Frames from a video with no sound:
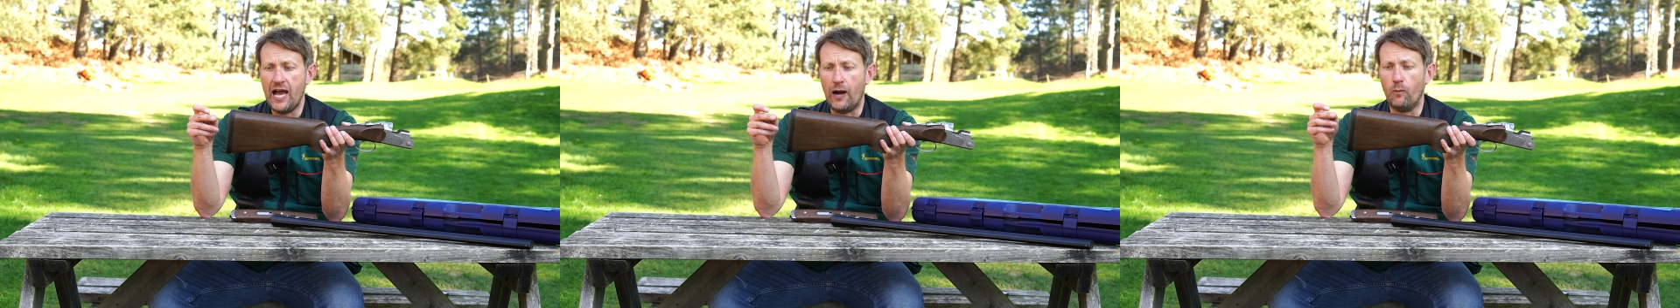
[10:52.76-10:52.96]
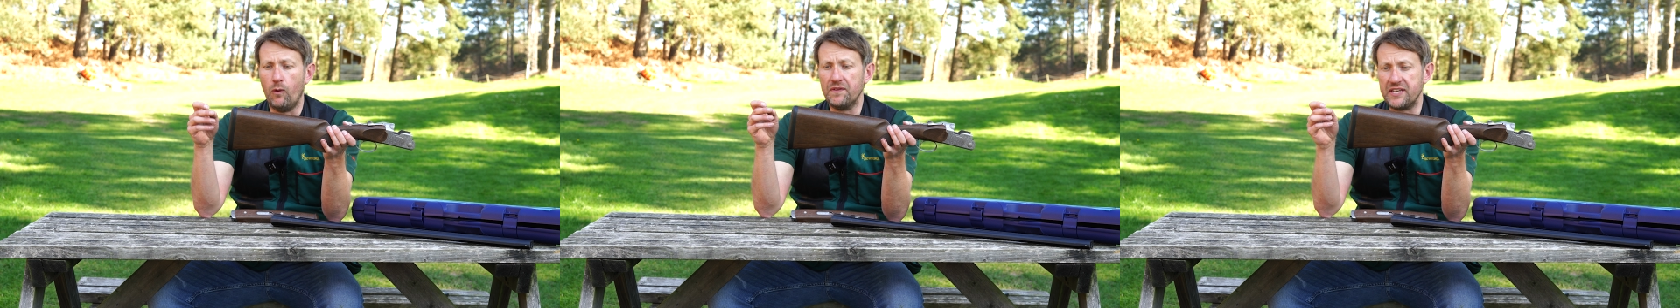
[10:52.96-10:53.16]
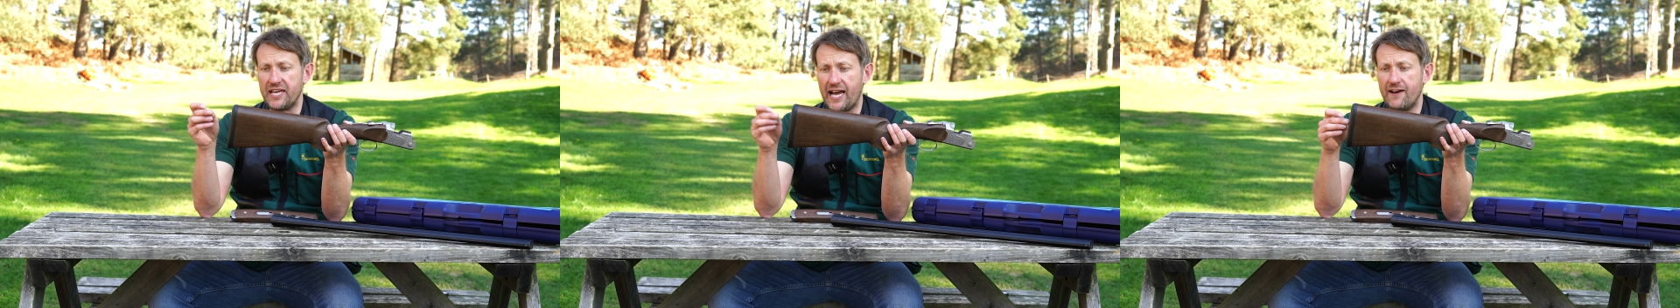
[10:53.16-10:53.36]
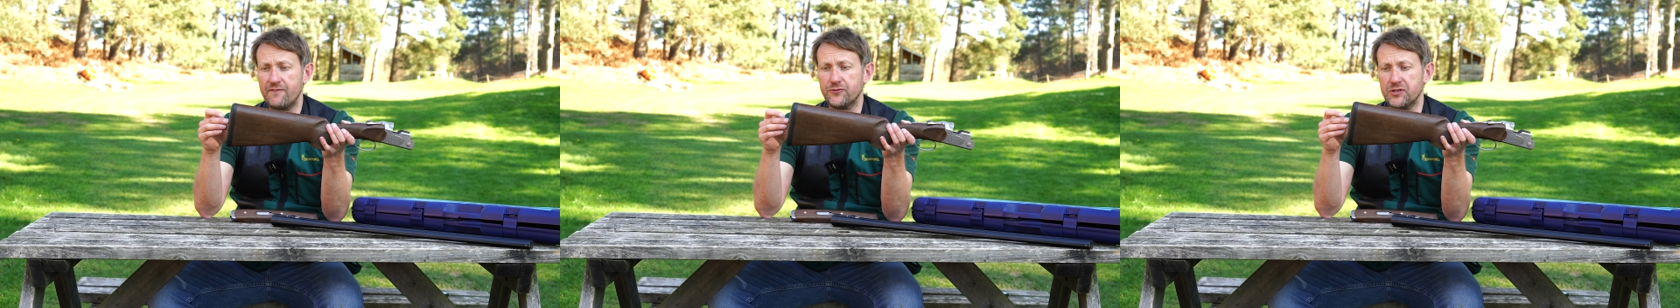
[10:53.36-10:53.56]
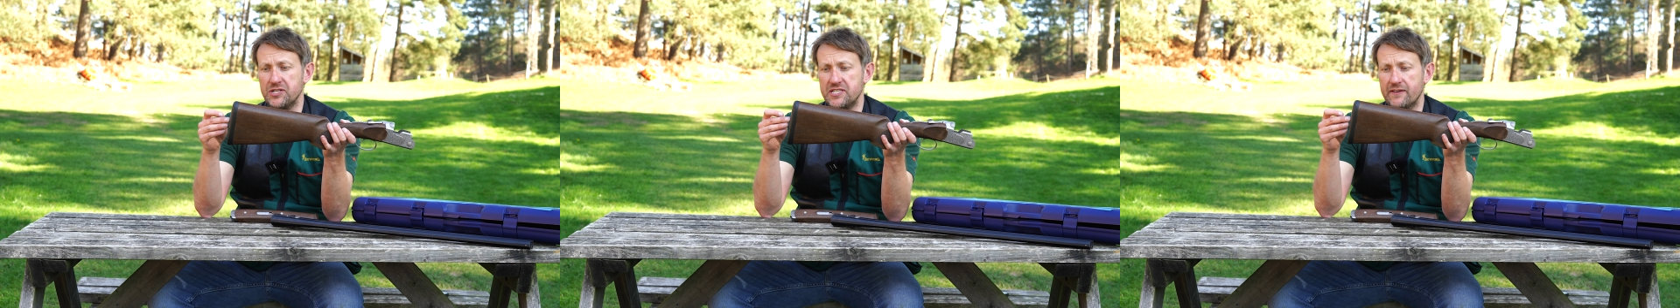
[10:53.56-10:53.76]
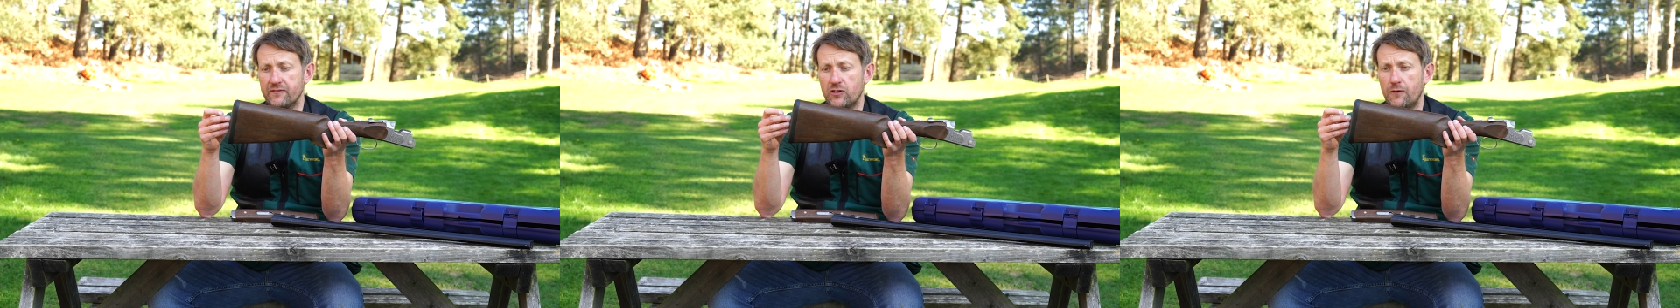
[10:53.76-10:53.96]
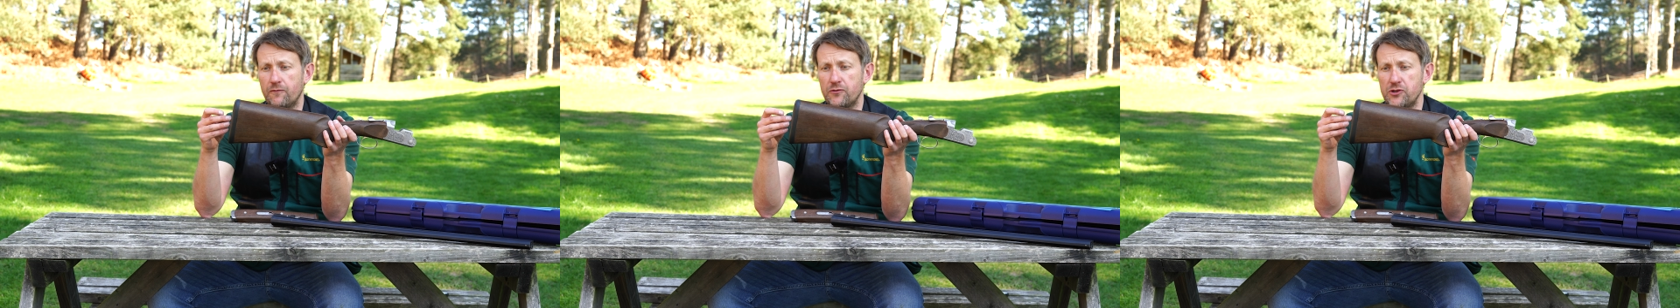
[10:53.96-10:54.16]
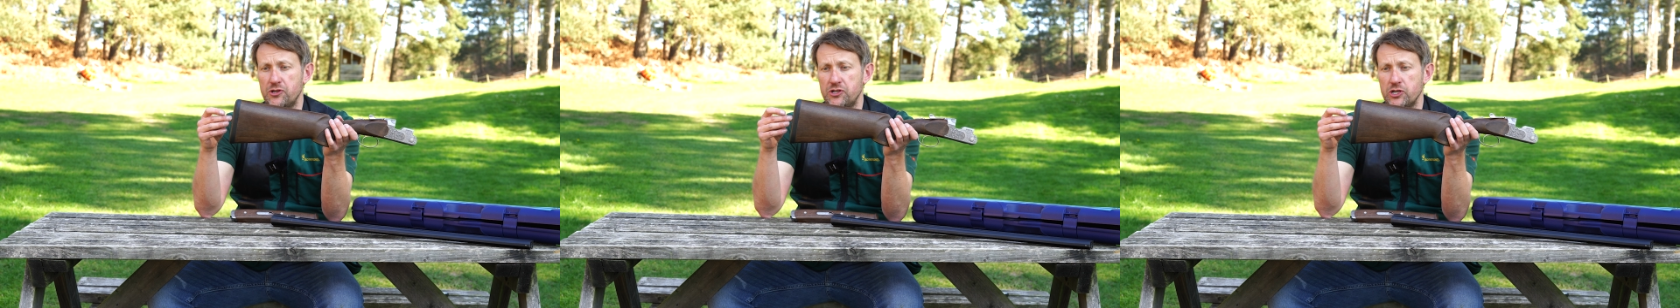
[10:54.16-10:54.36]
And what they have done is they've gone
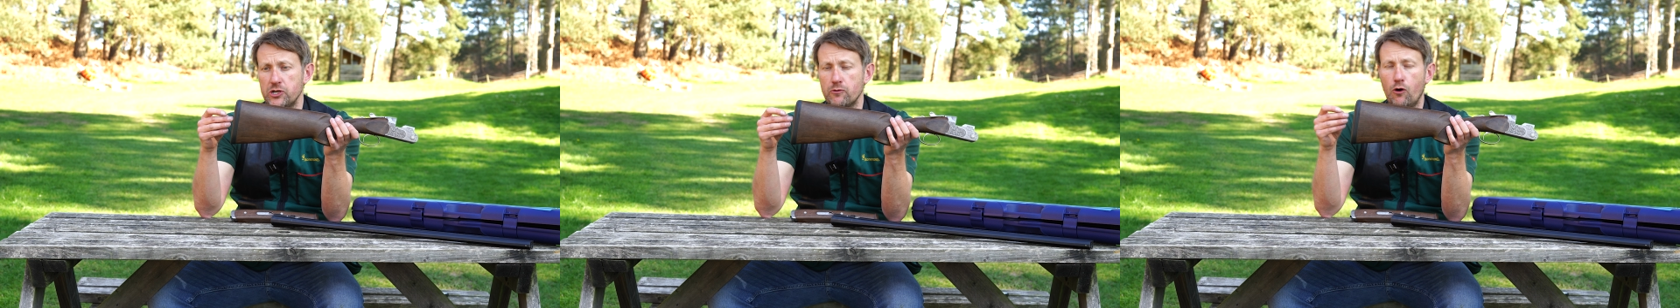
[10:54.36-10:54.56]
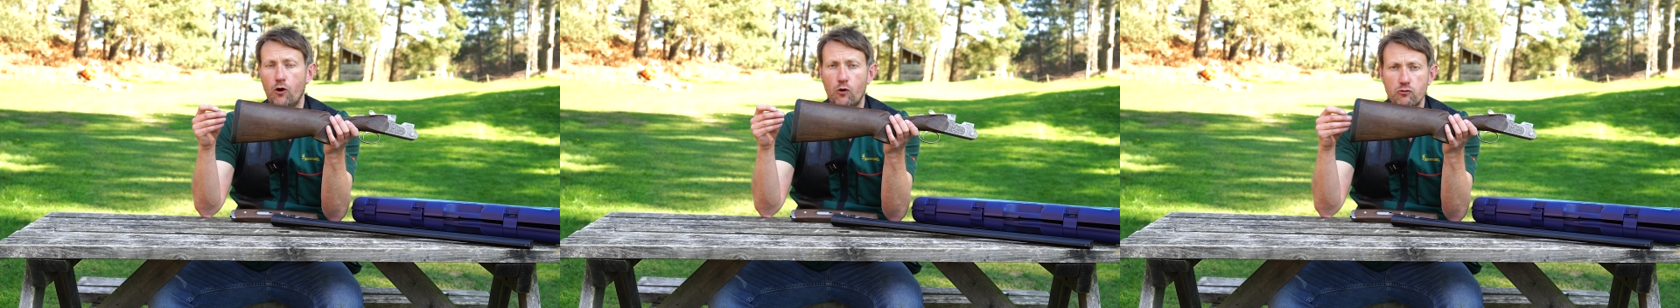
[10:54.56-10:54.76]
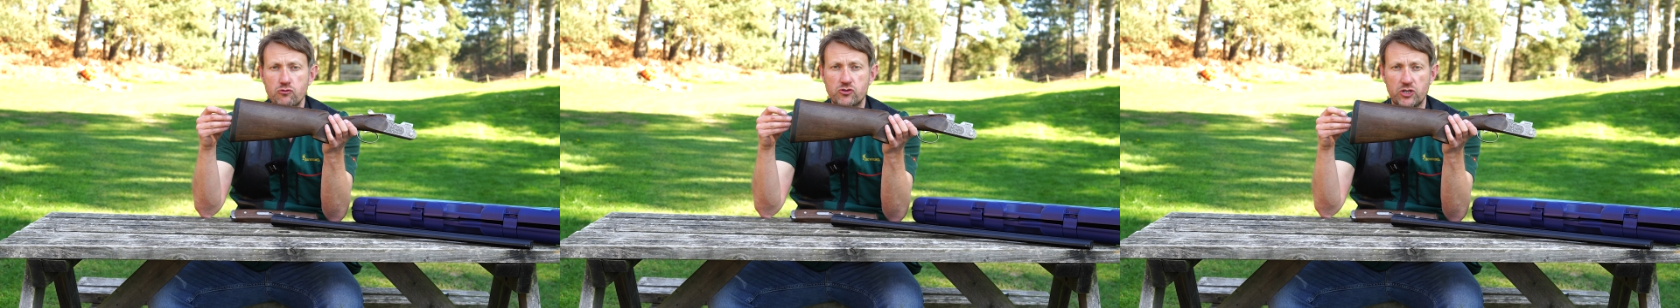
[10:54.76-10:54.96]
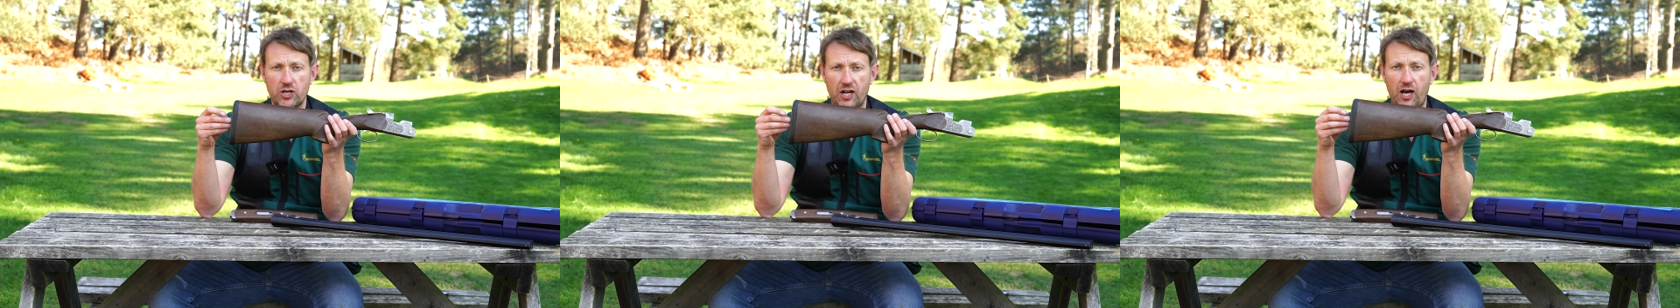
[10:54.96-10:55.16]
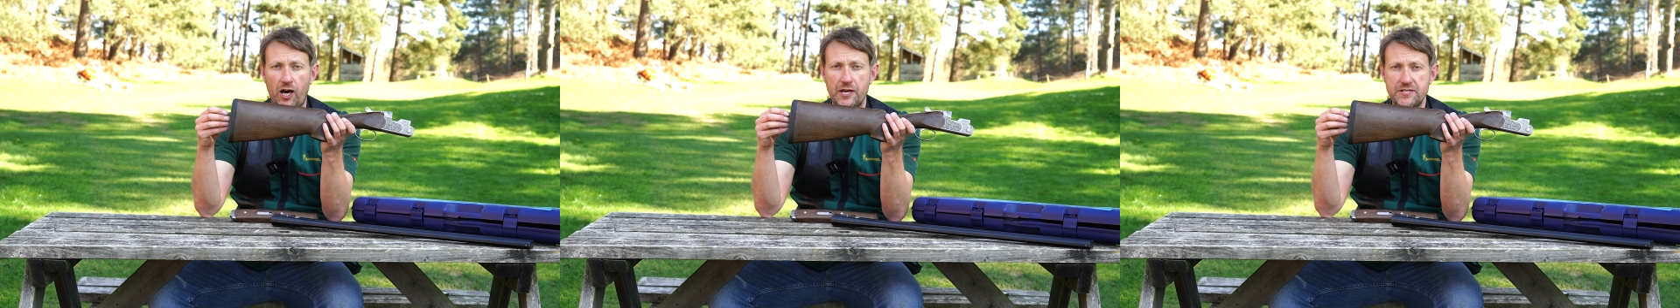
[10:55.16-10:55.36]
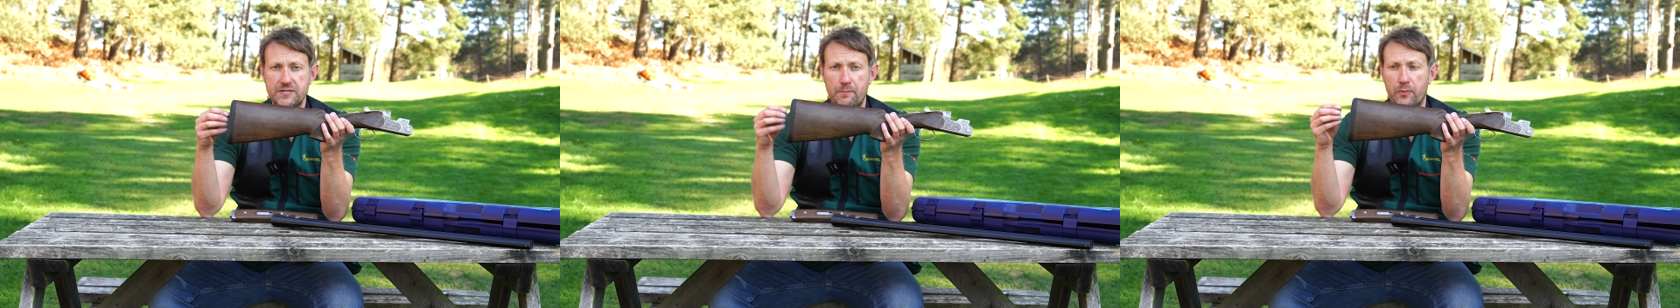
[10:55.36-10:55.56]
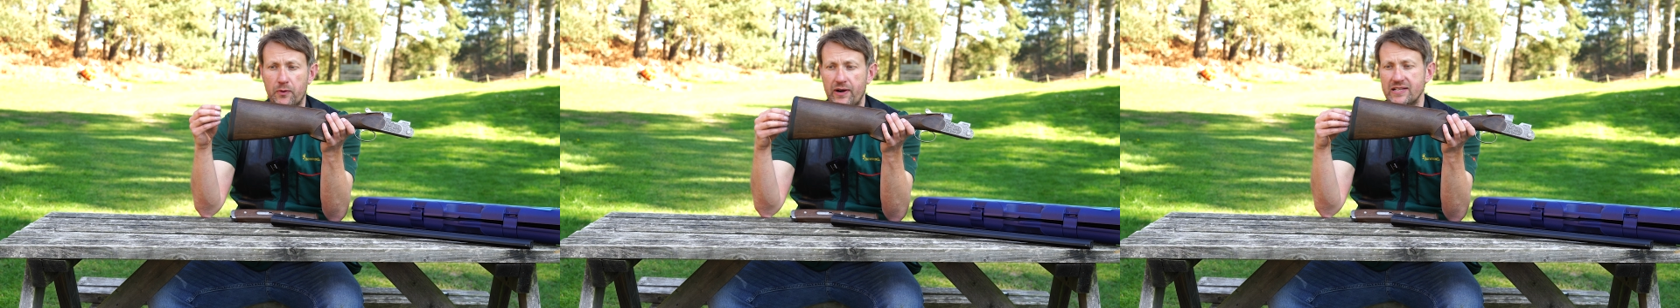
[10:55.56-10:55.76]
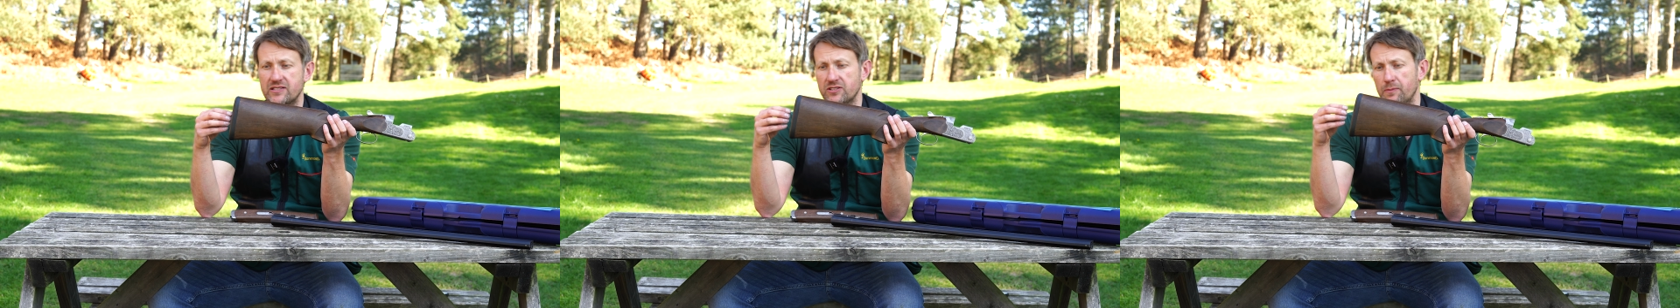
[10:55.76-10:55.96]
for the new ultralight
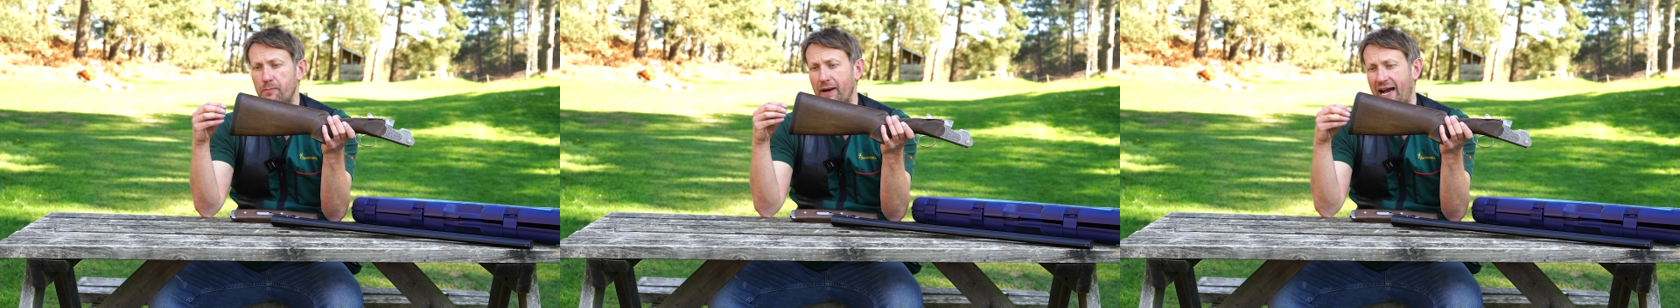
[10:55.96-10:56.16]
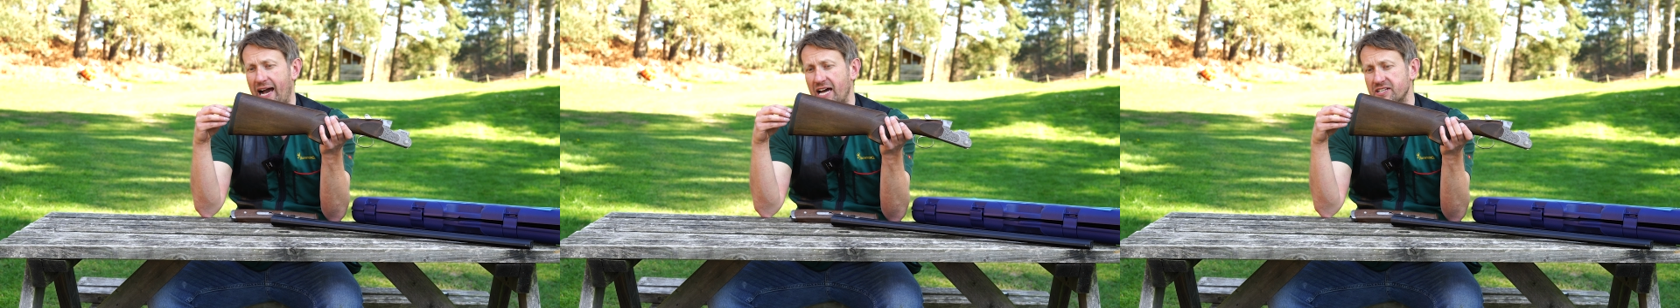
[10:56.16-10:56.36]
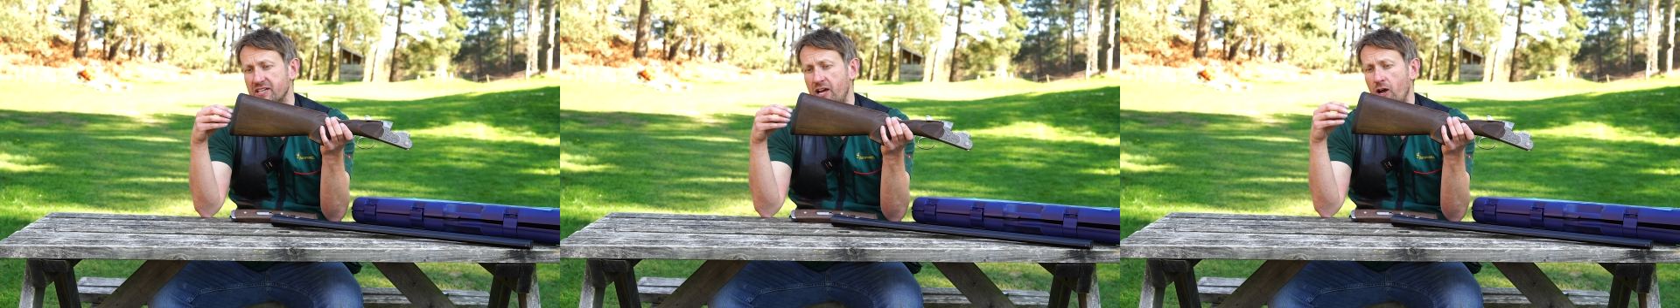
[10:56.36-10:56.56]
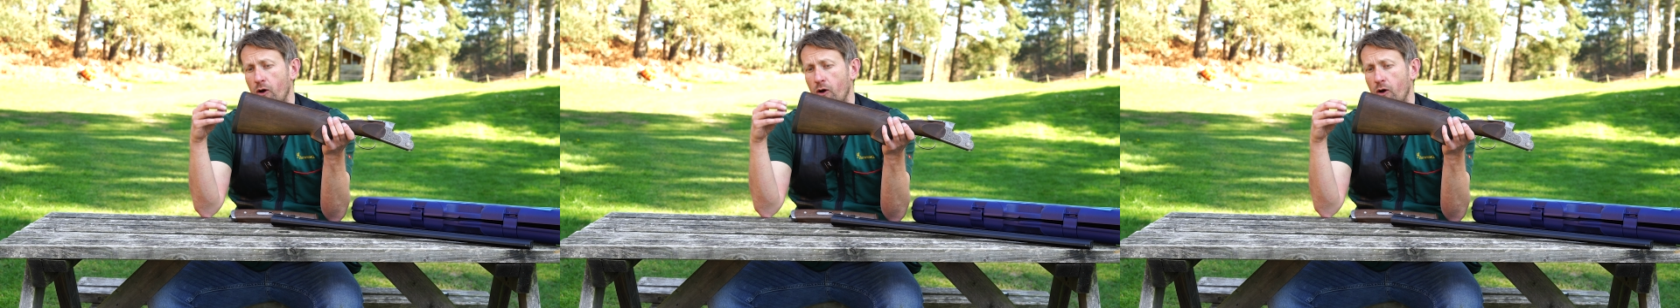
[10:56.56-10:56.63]
Beretta pad,